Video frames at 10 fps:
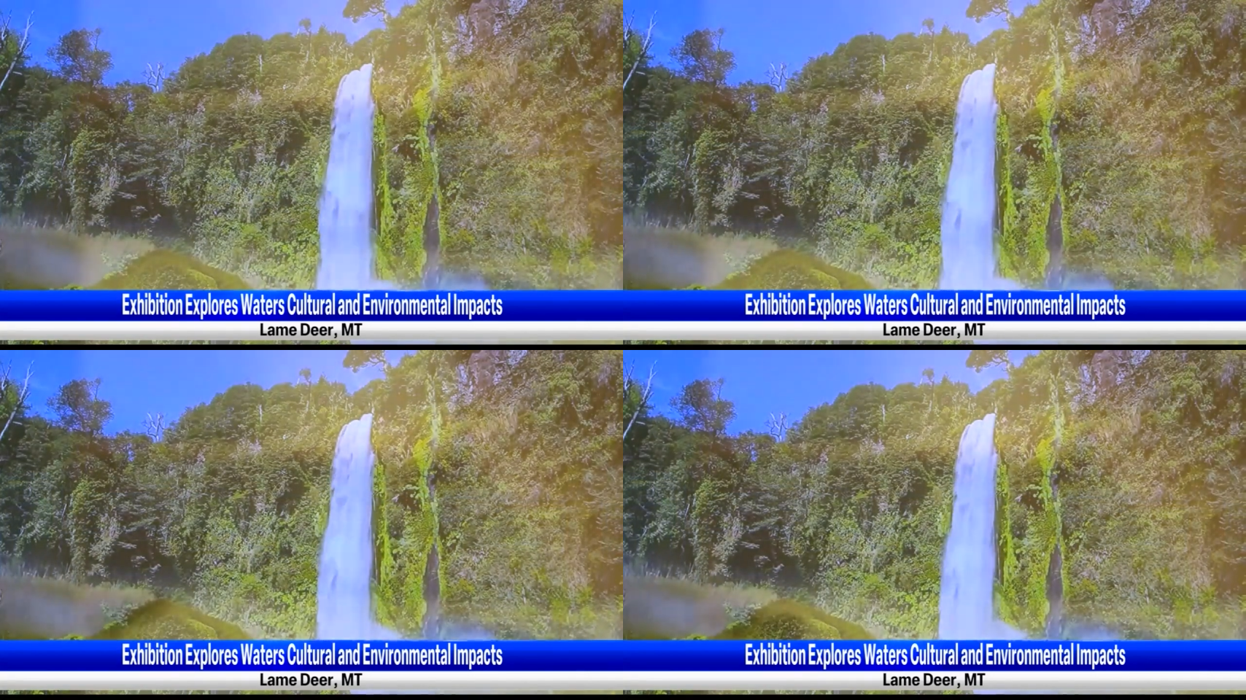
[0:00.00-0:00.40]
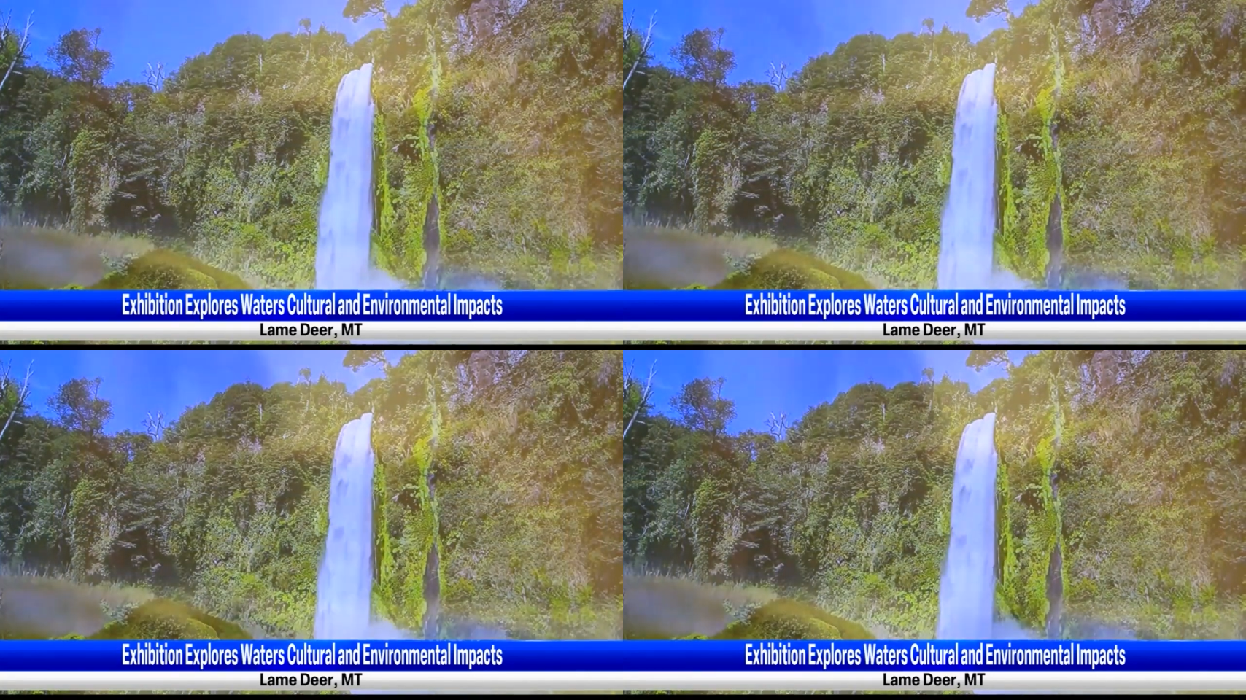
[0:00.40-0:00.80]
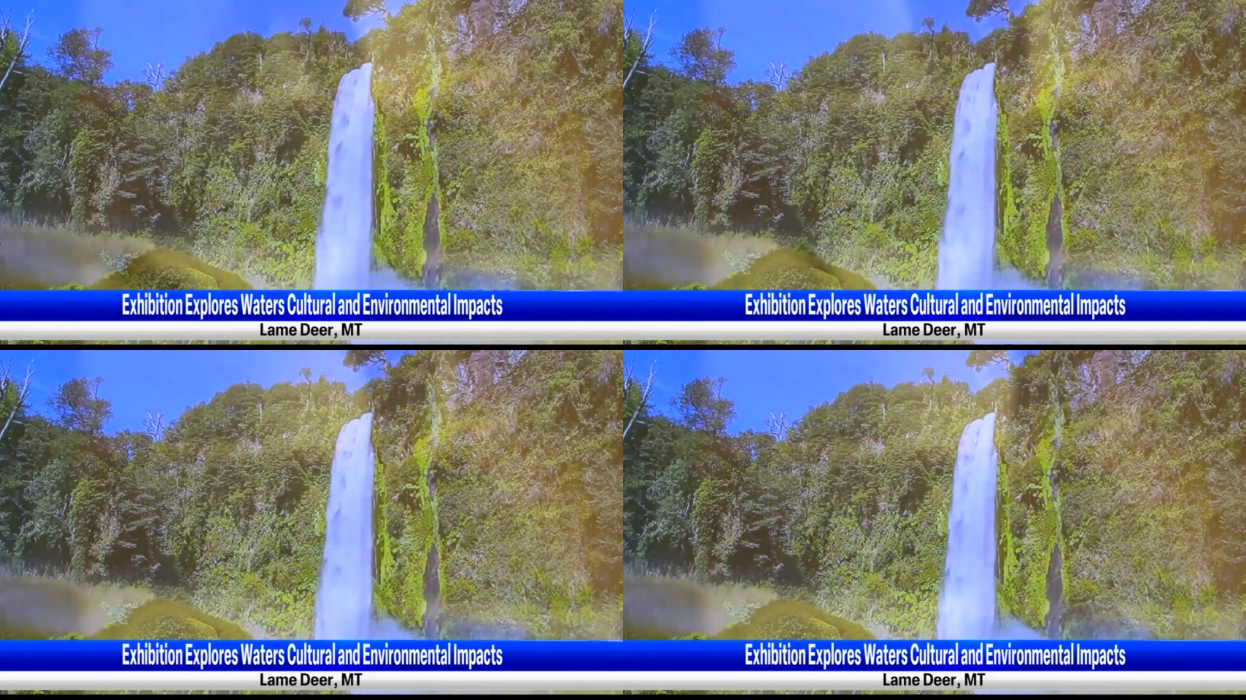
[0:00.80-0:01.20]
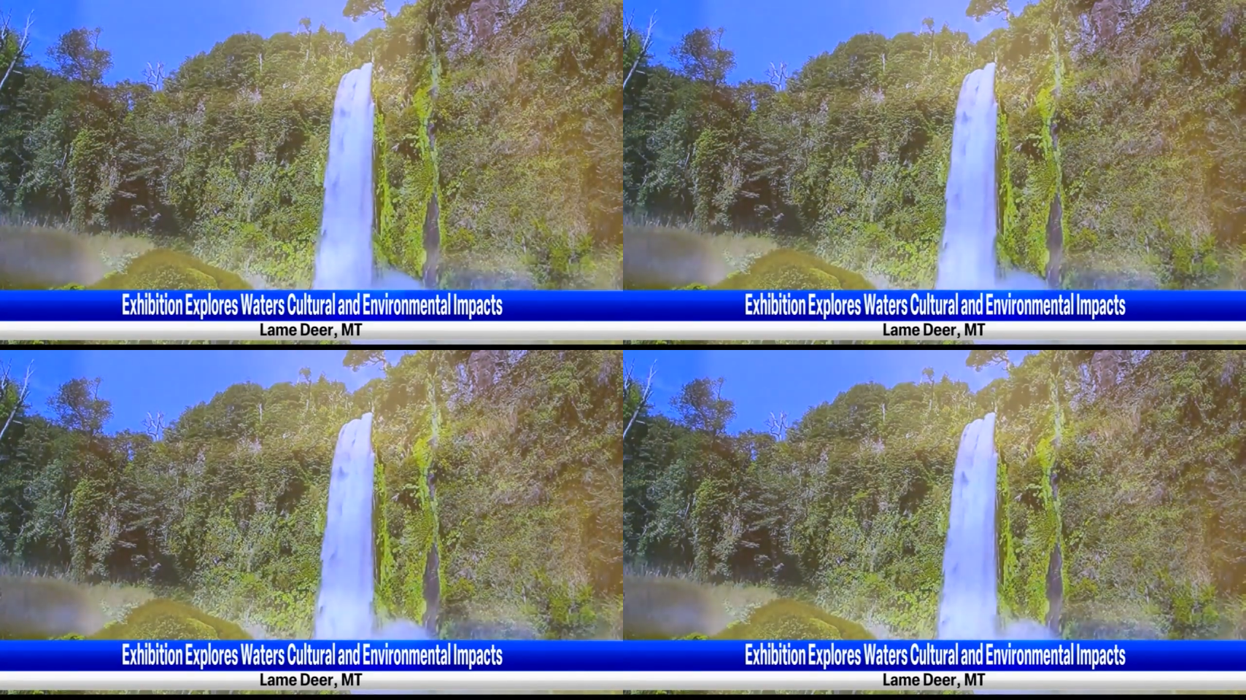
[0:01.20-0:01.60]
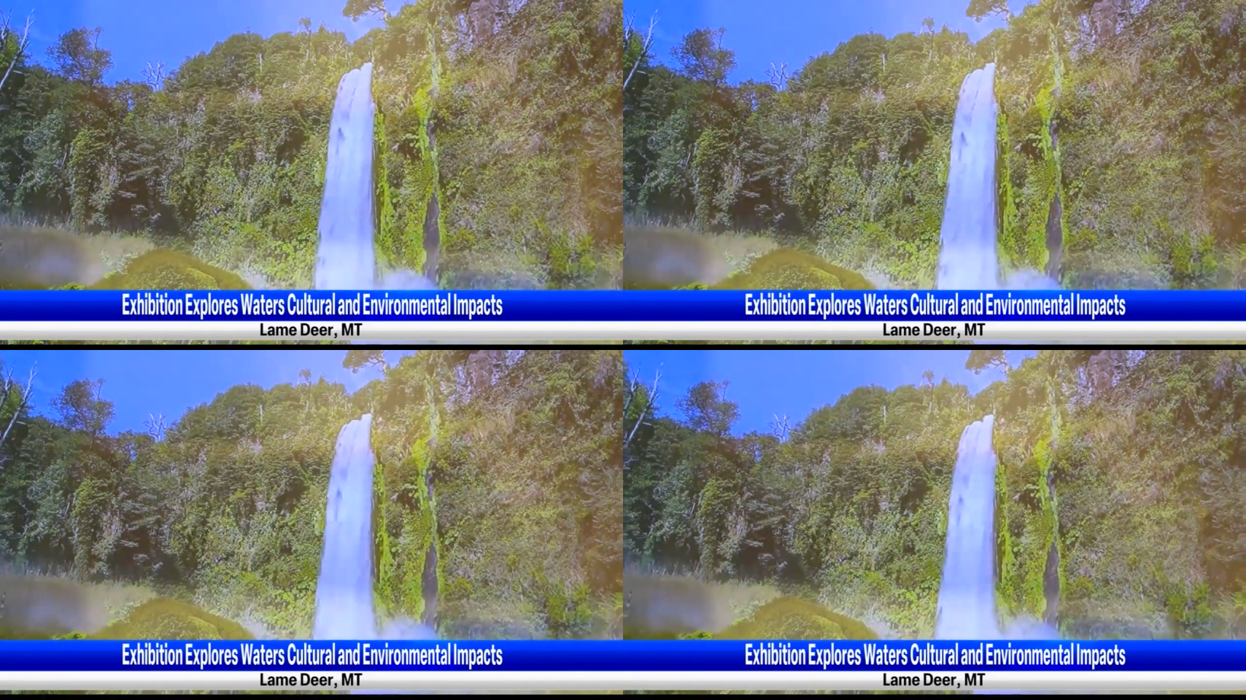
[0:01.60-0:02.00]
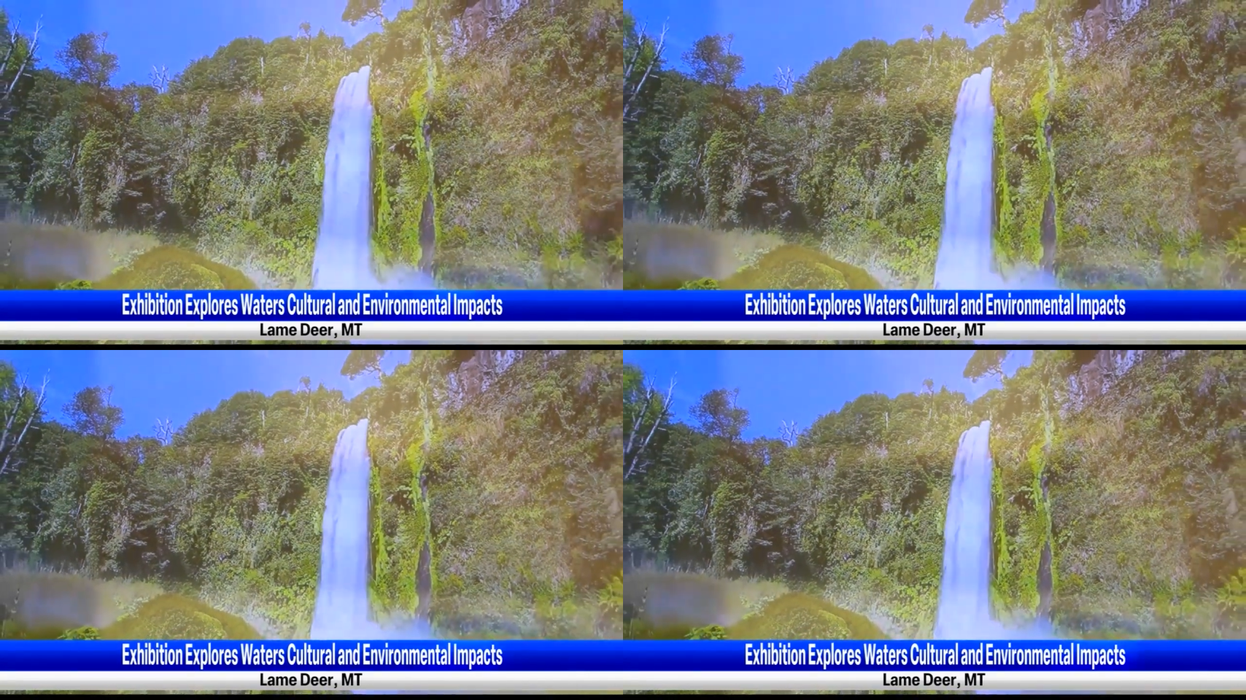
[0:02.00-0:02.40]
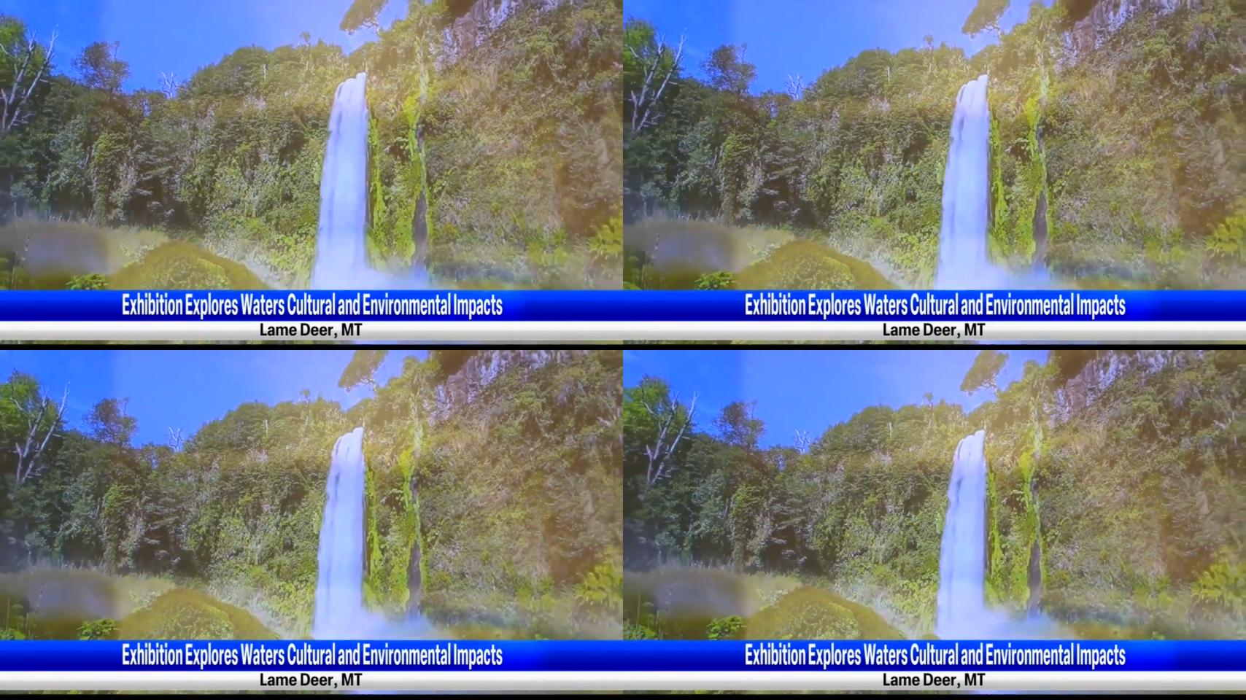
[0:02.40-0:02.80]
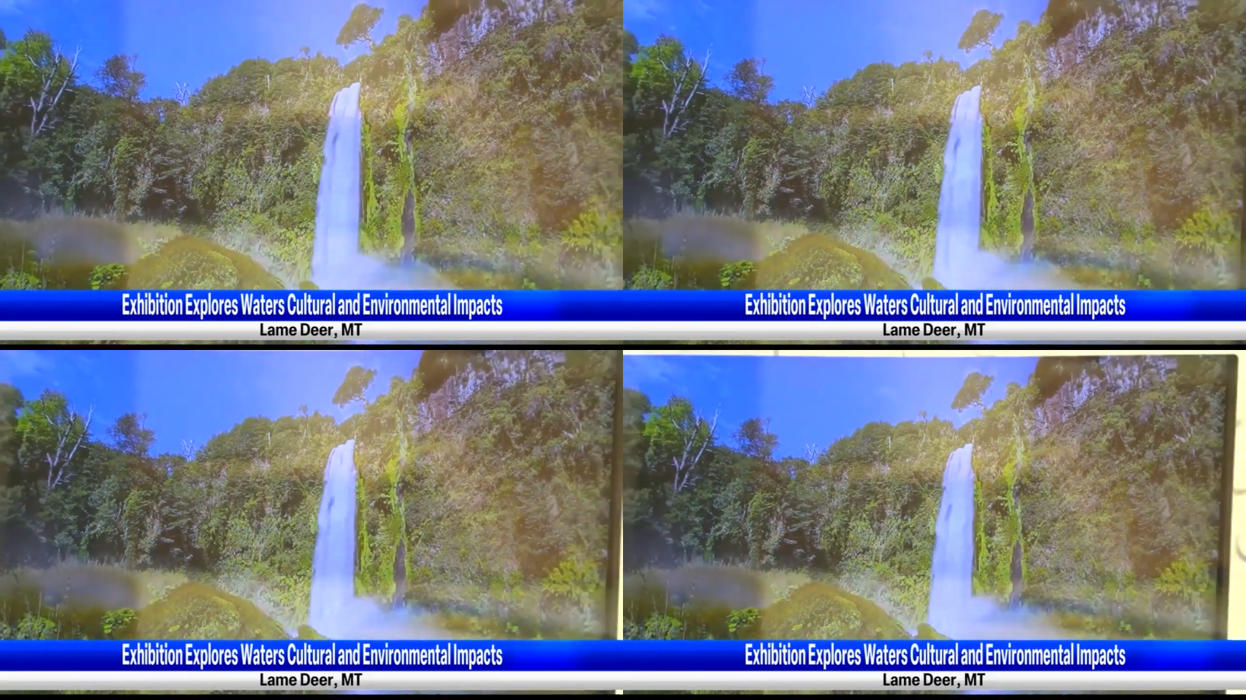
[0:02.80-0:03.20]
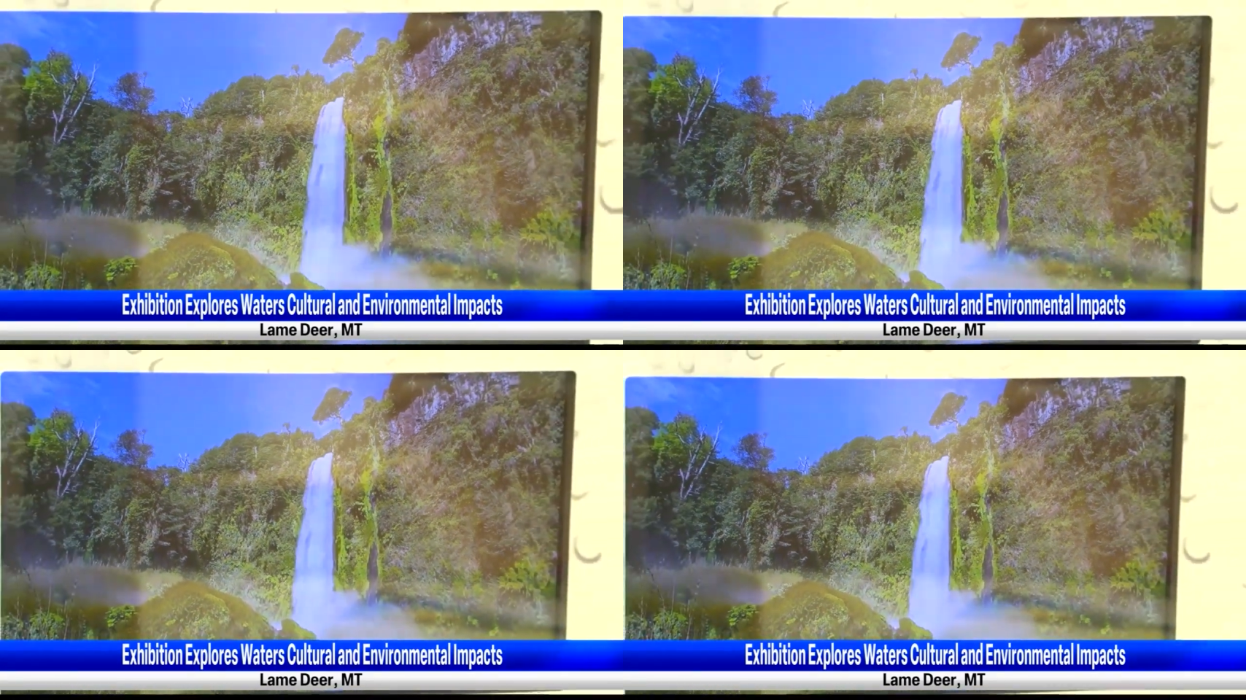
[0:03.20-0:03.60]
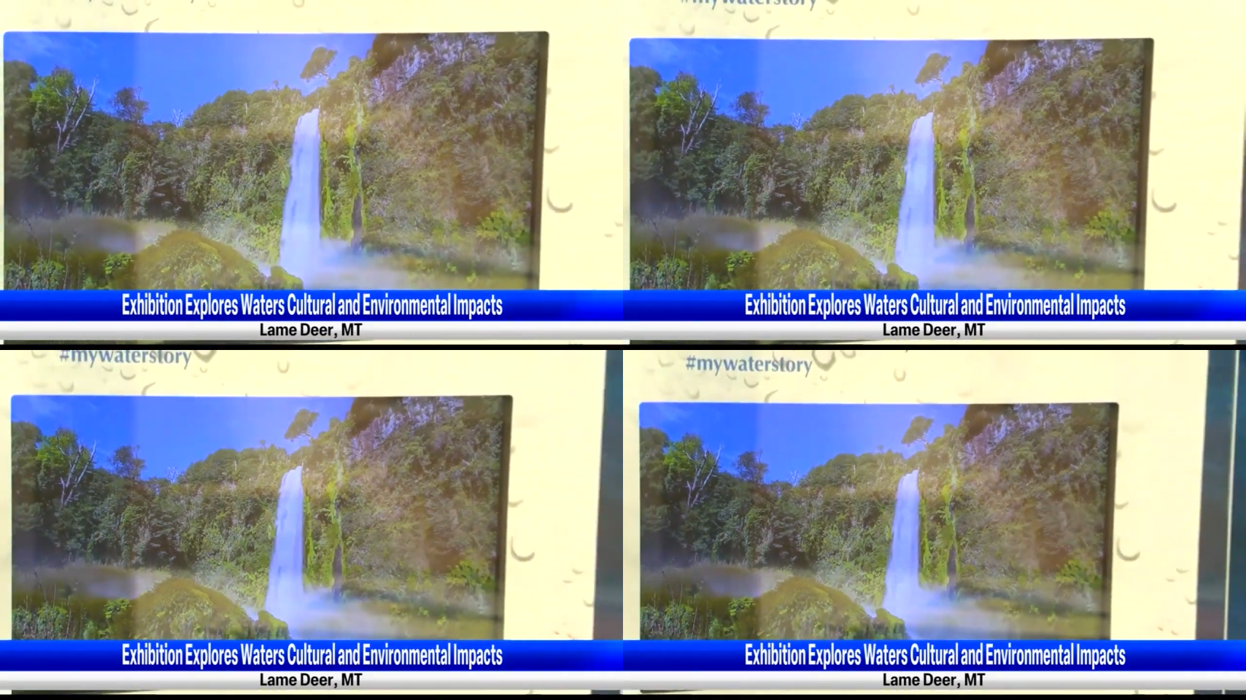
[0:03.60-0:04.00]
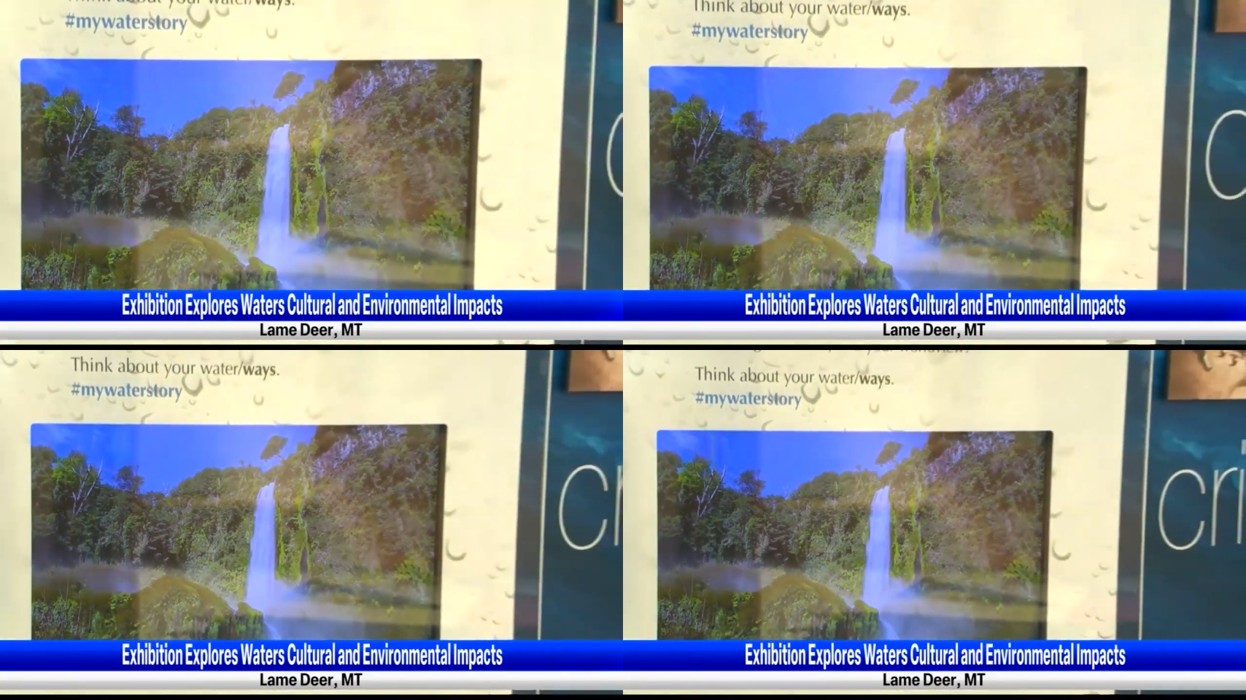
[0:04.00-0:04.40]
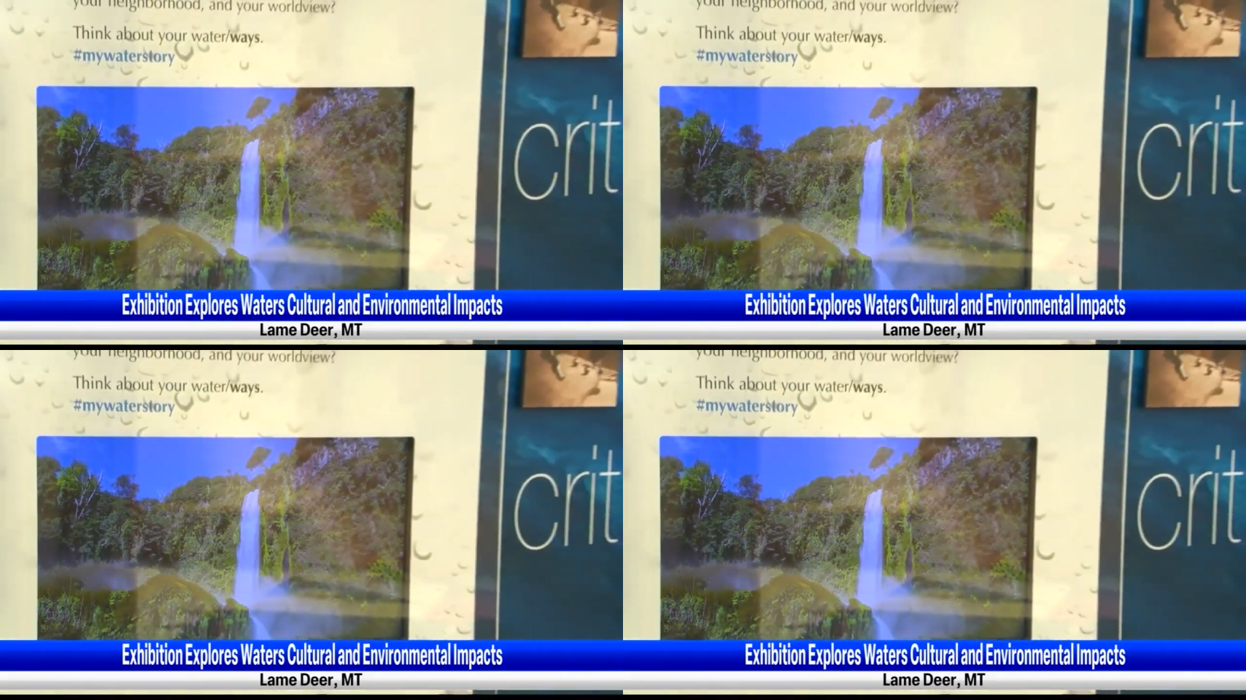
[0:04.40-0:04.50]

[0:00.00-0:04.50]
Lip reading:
(no speaker visible)